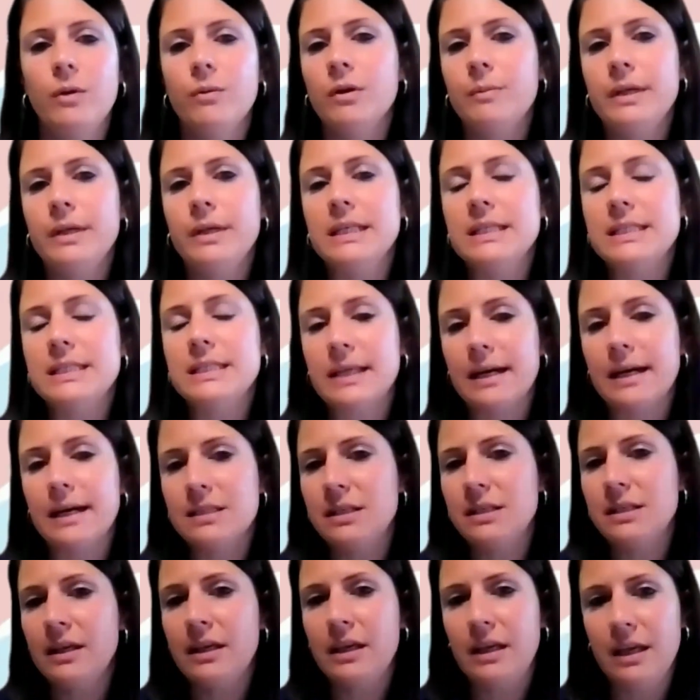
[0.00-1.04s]
We will be
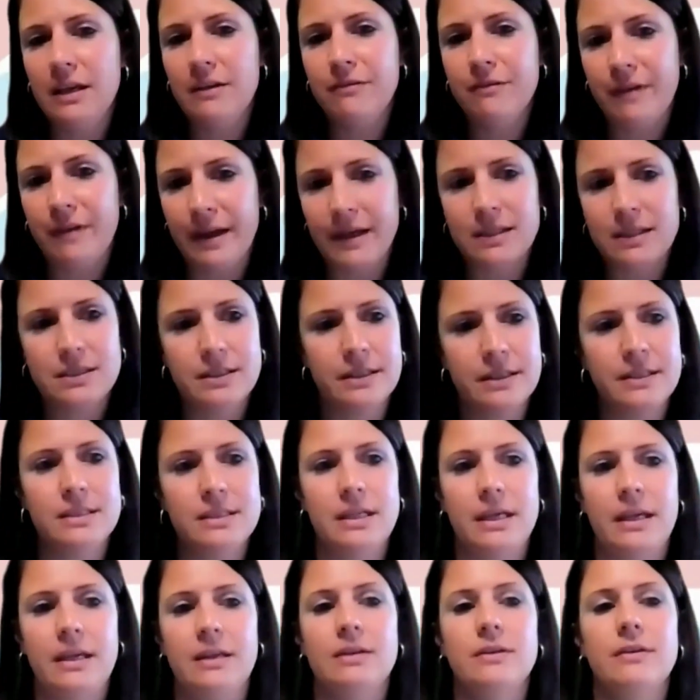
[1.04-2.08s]
discussing key
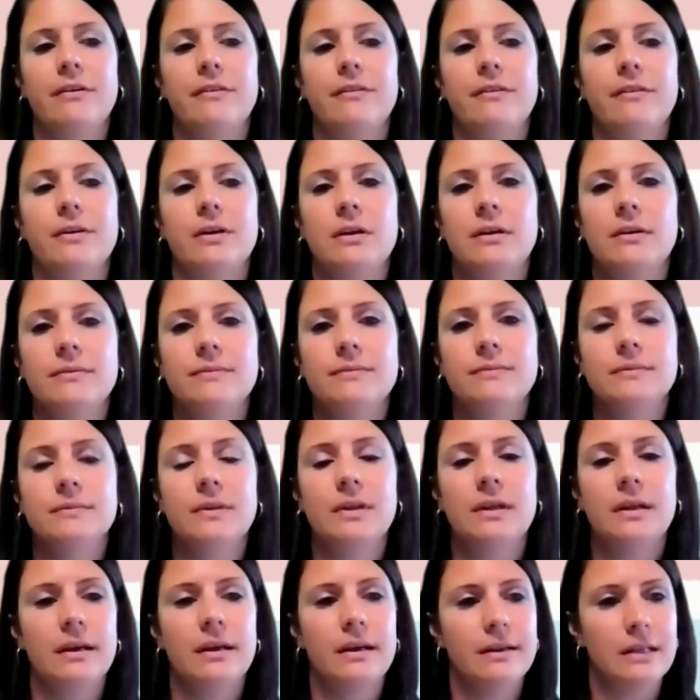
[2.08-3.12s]
factors in
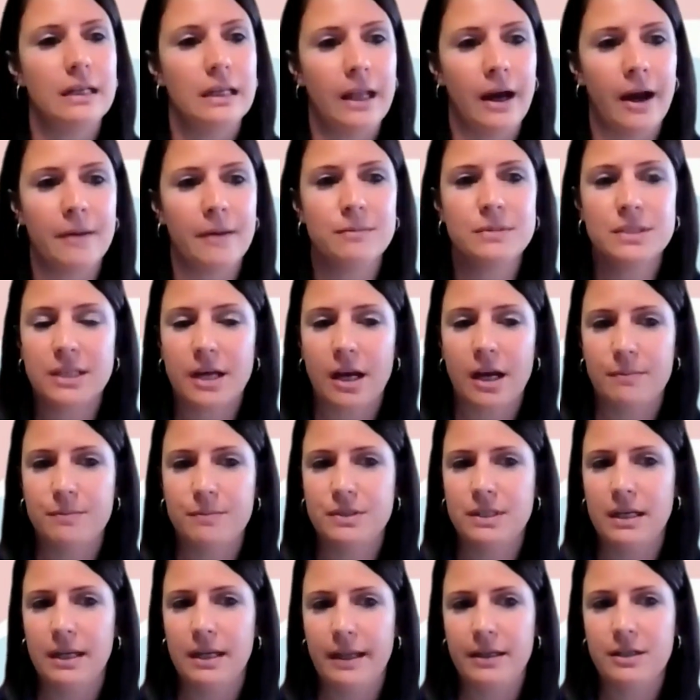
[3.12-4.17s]
lime
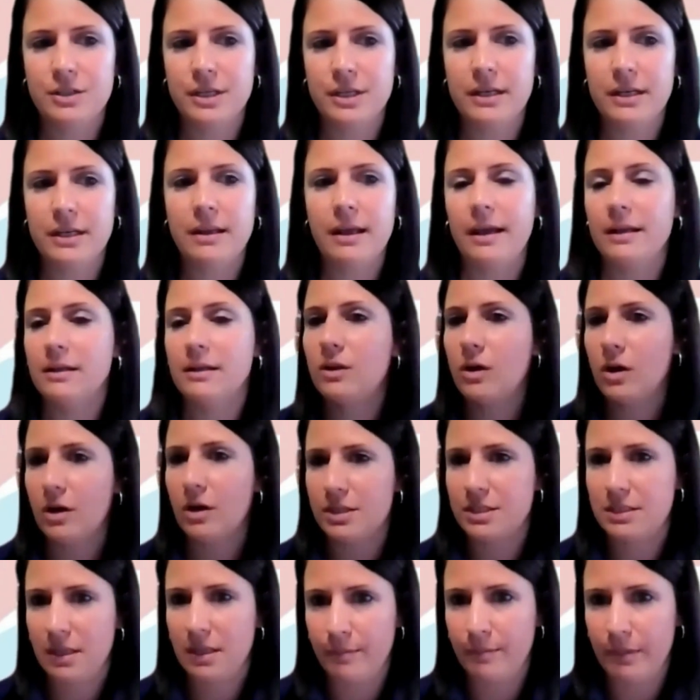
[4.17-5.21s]
type selection and
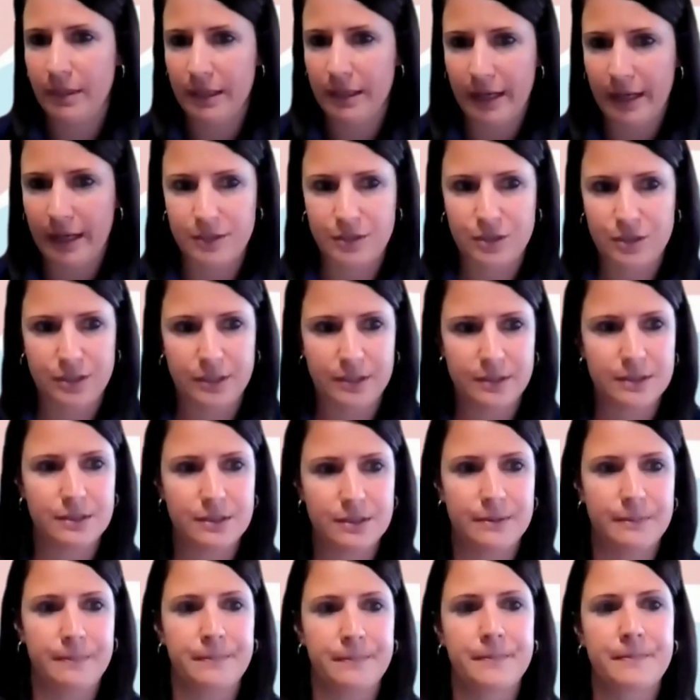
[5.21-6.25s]
cost
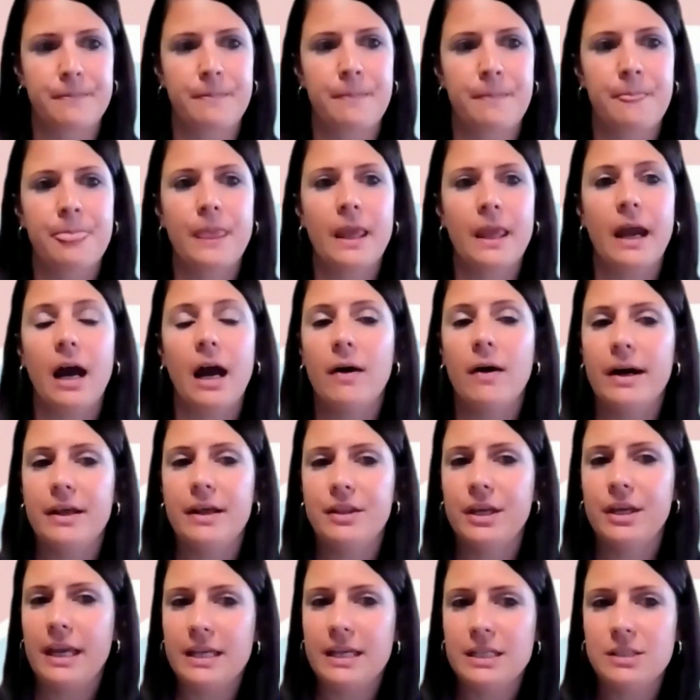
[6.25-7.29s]
implications.
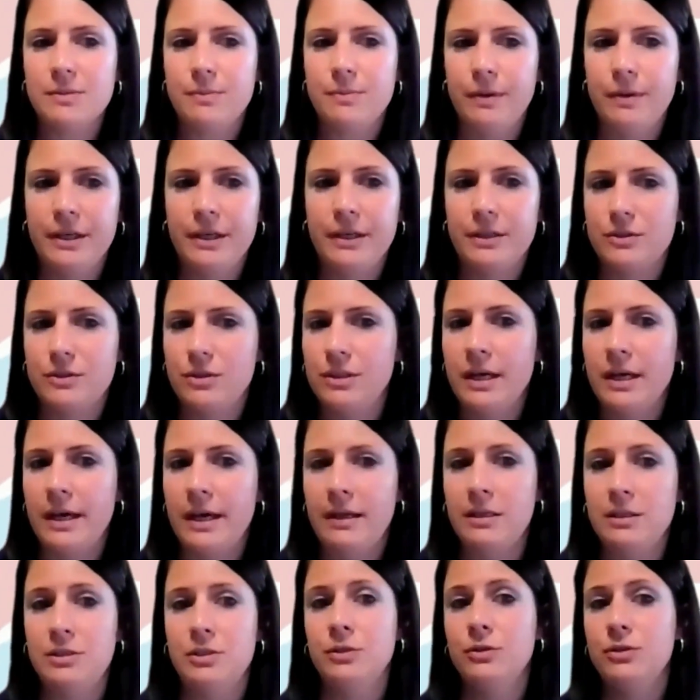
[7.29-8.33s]
Our other guest speaker
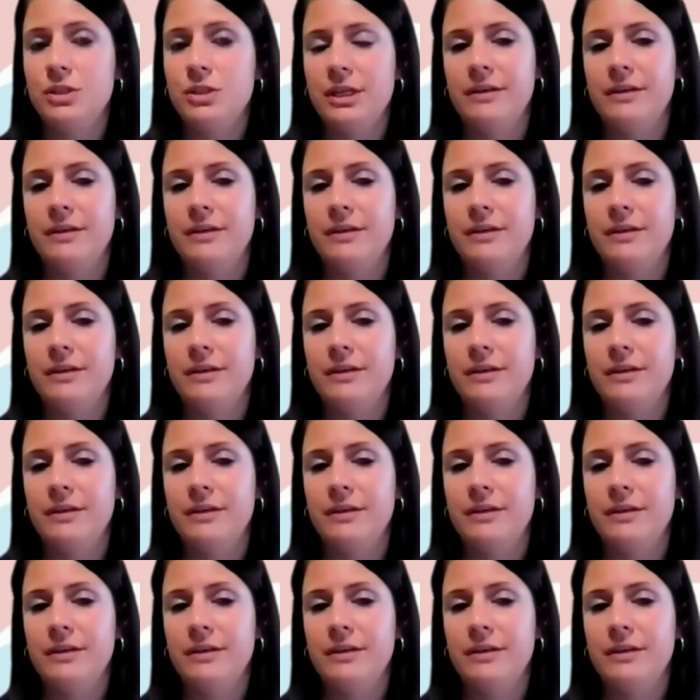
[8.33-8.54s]
today is